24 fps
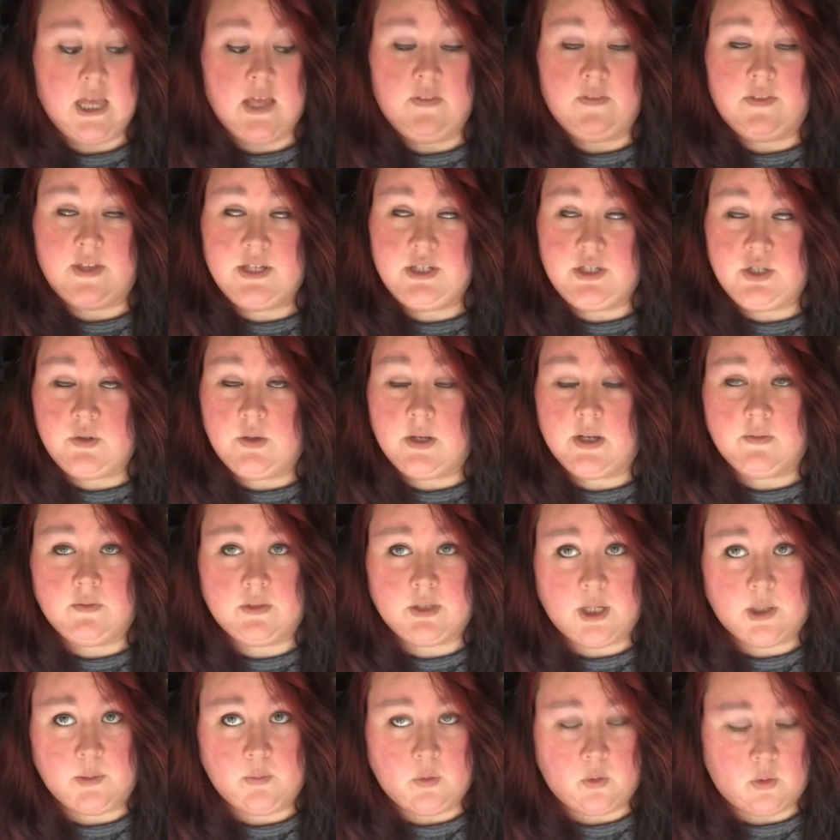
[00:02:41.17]
They do have a
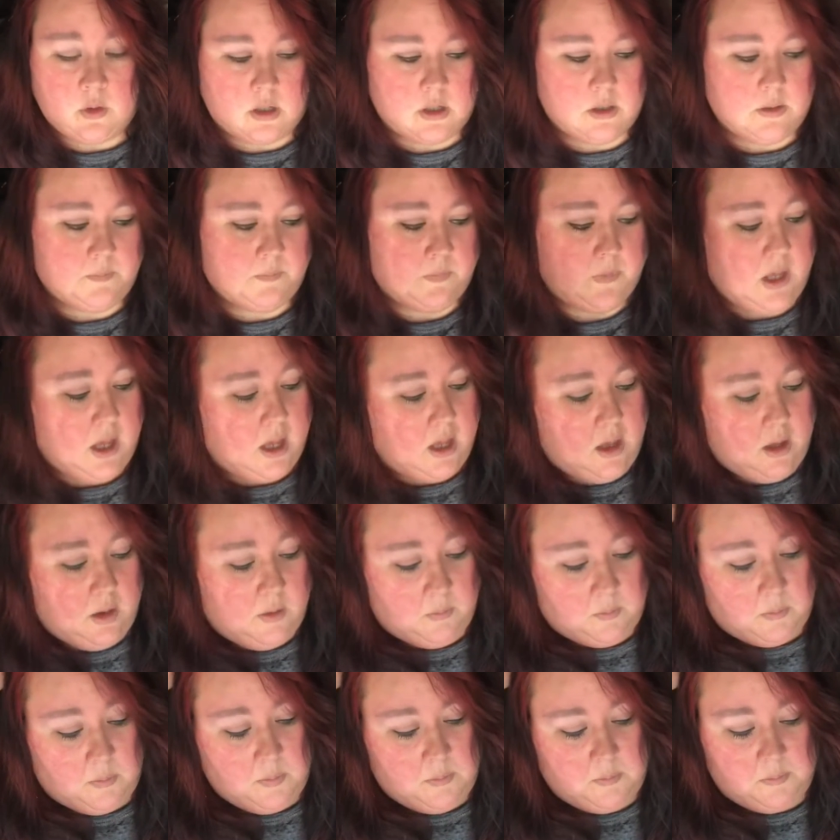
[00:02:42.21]
lot more,
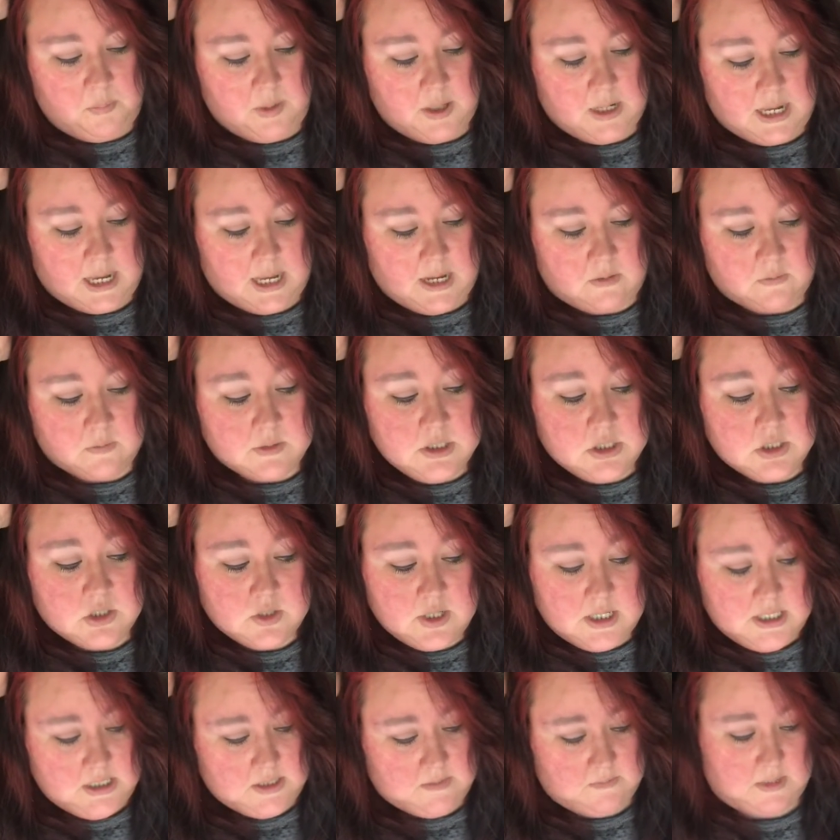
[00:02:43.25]
but I
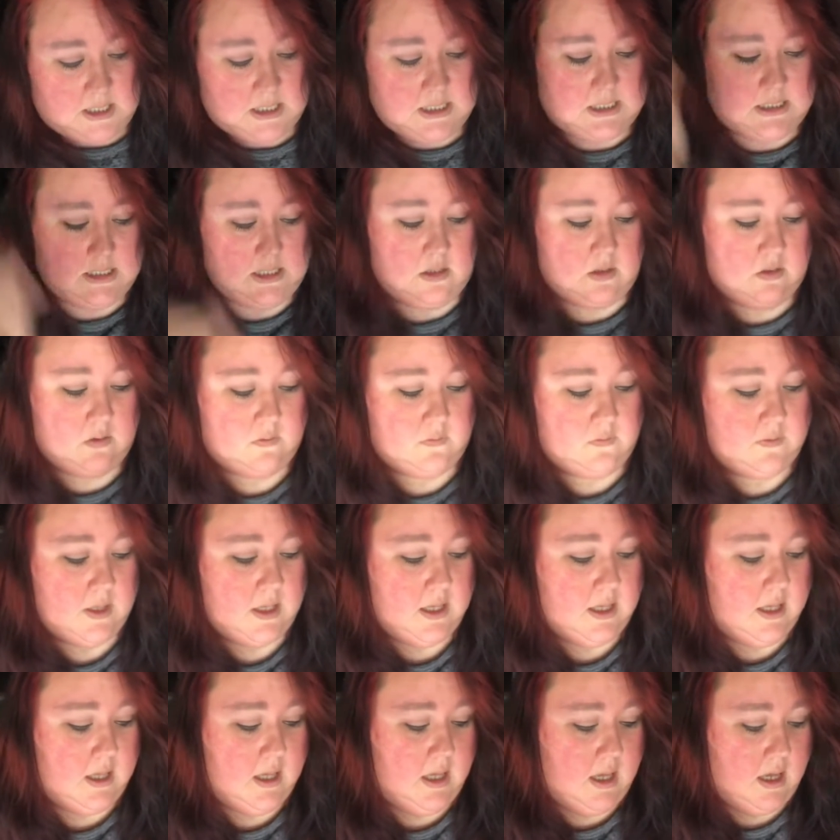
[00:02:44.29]
restrained myself
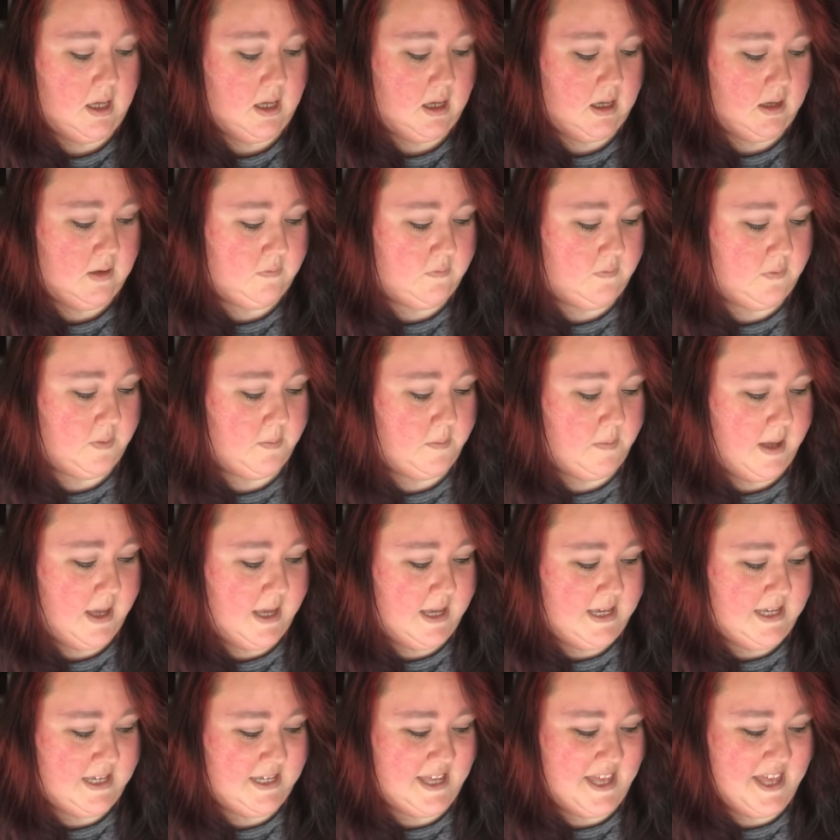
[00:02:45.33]
from
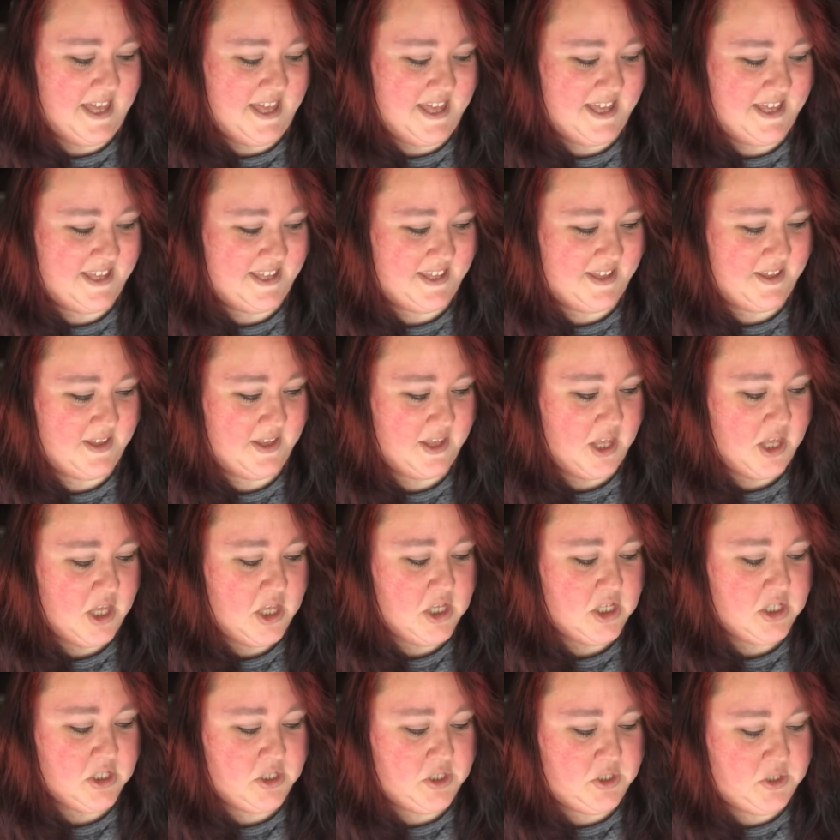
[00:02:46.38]
buying
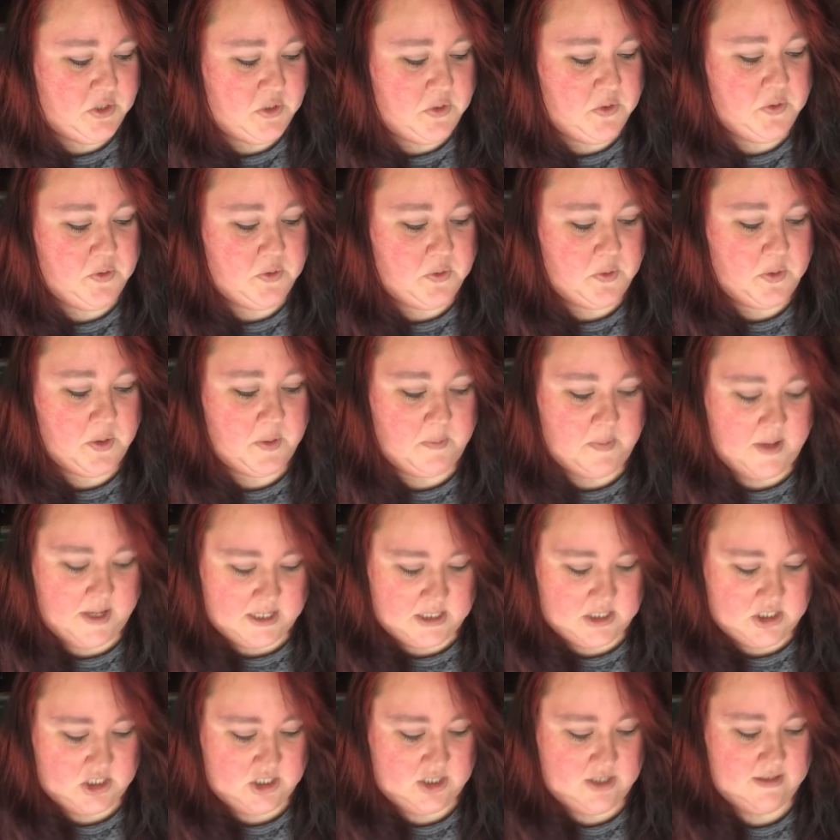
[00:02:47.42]
too
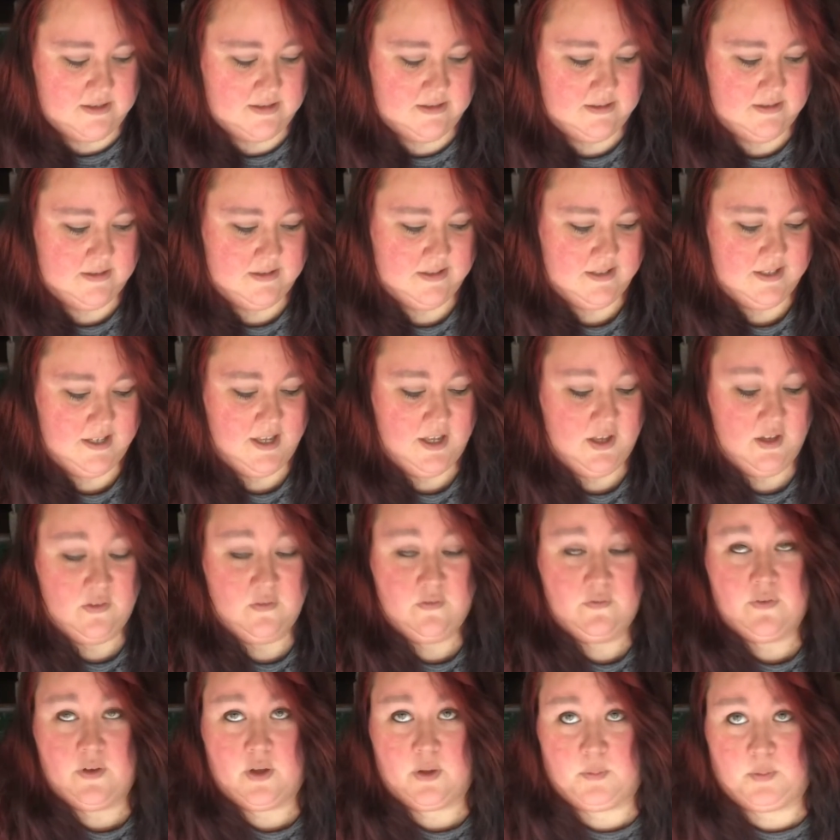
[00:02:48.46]
much
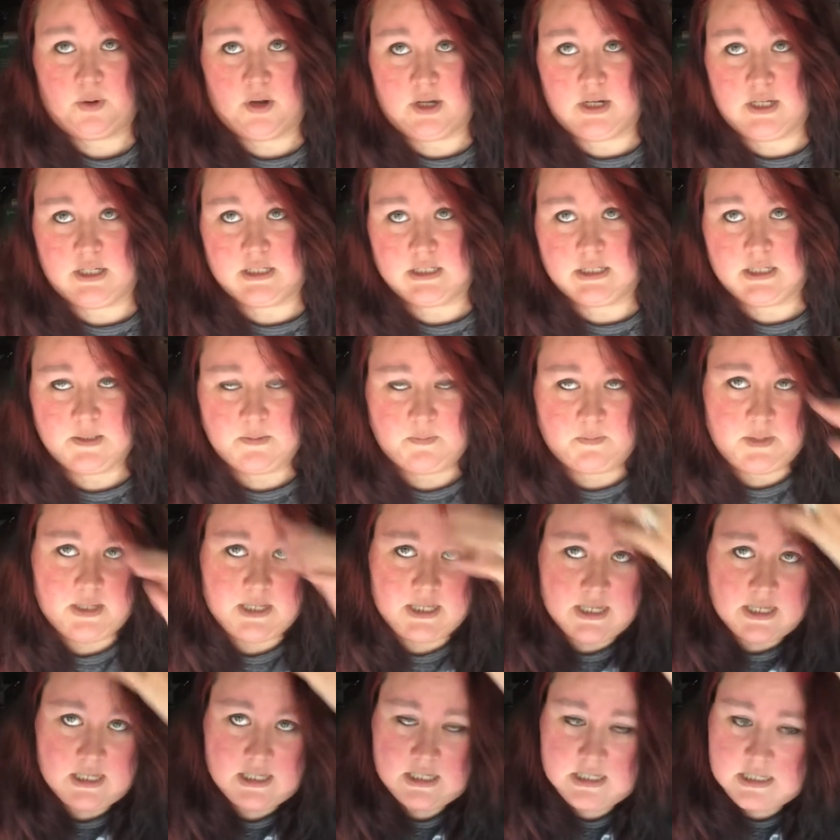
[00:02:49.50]
fall product
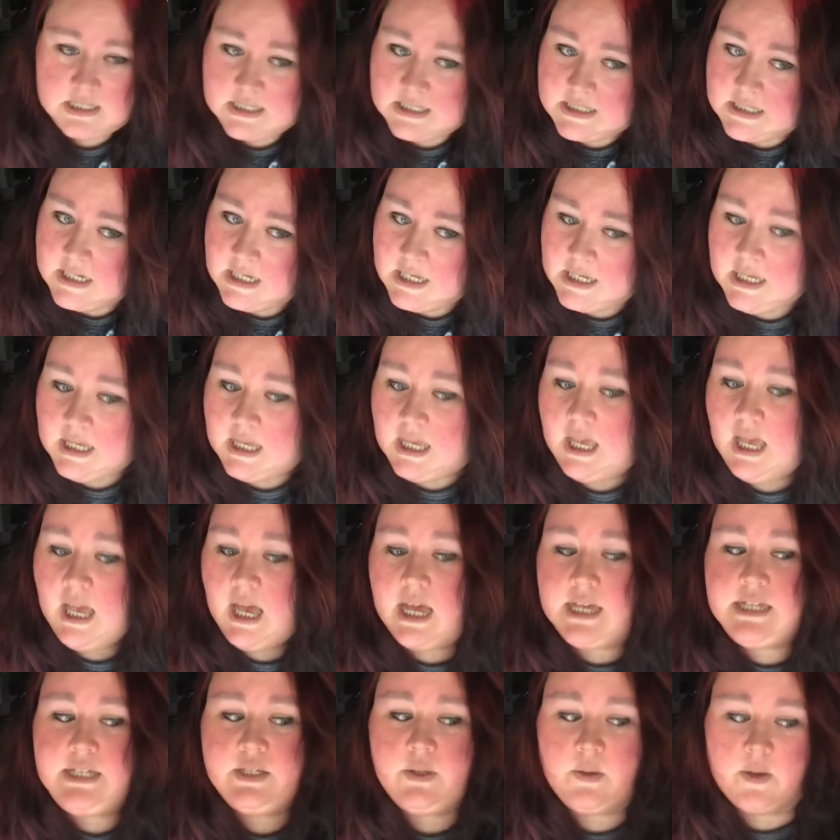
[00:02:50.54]
because
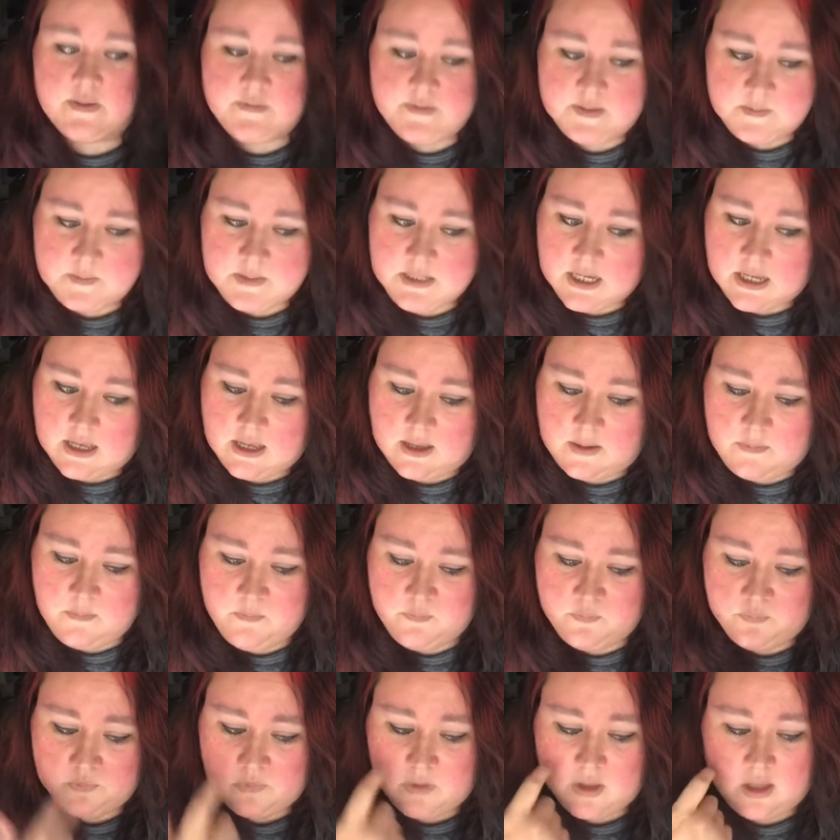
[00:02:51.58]
I still have some
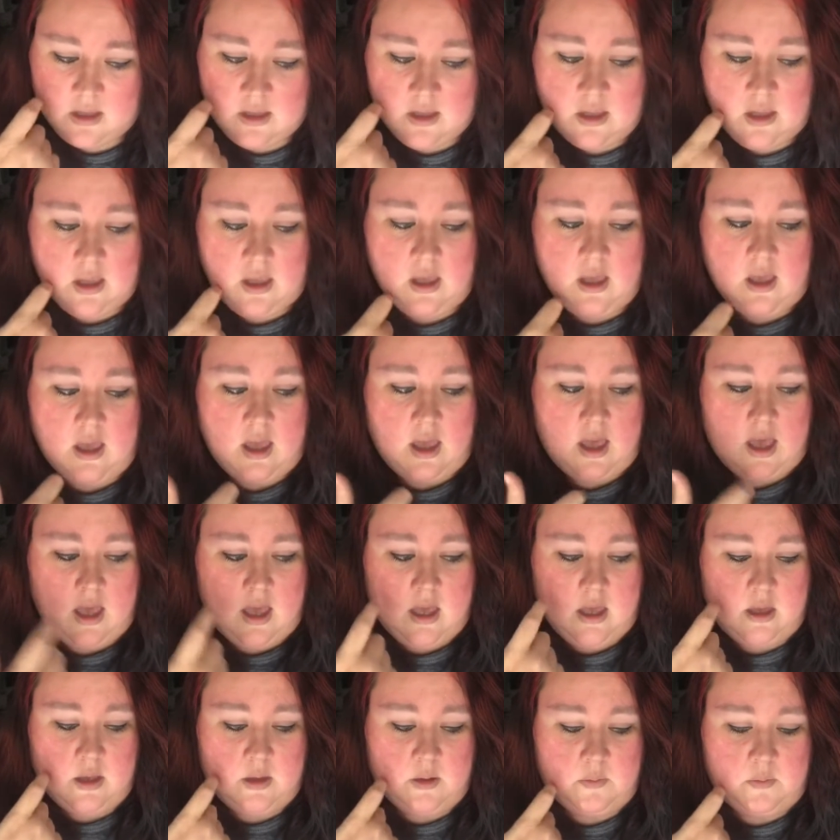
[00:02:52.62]
time.
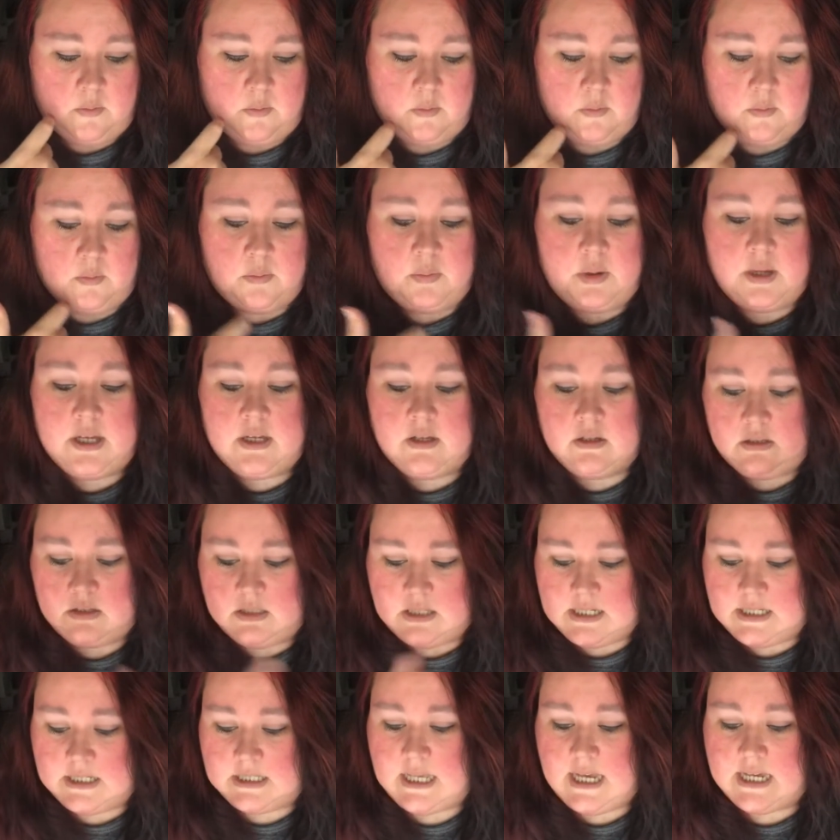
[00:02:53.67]
But
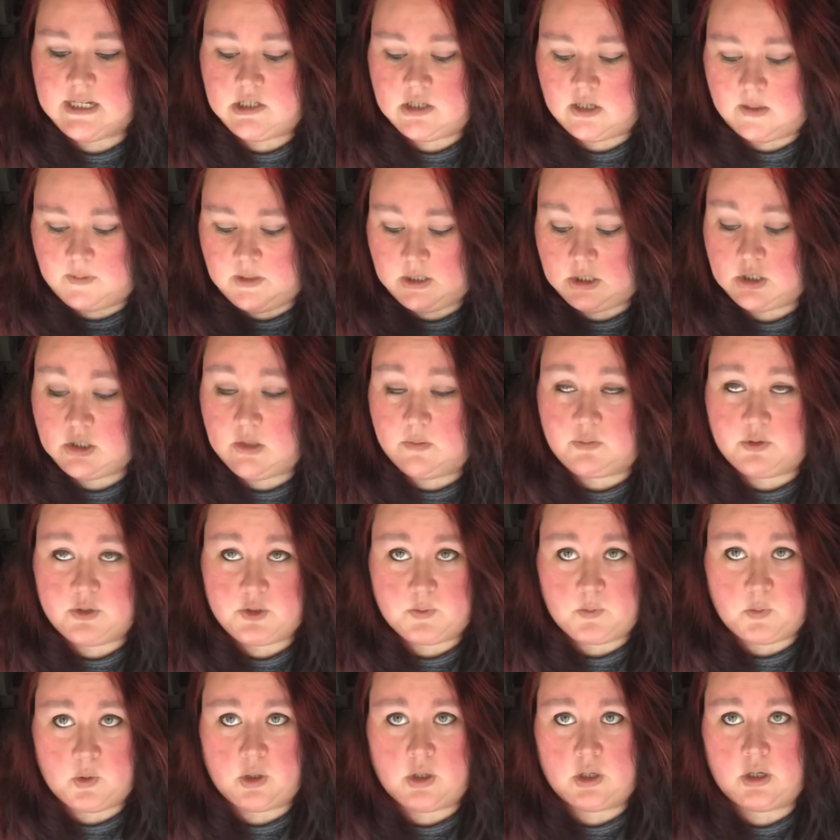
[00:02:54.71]
this last shopping trip
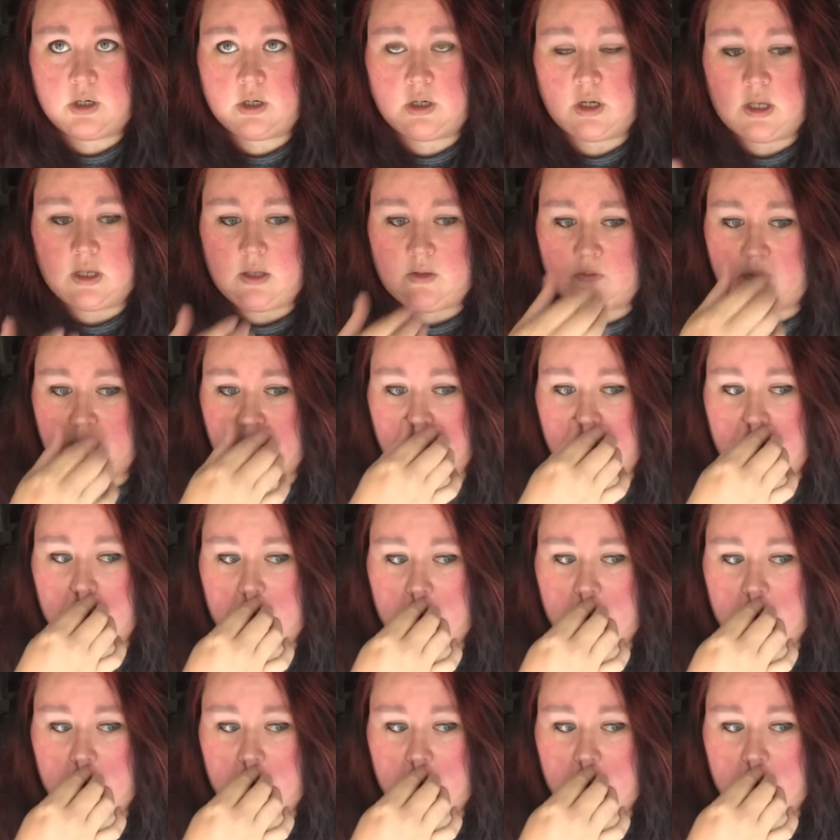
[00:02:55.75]
was more of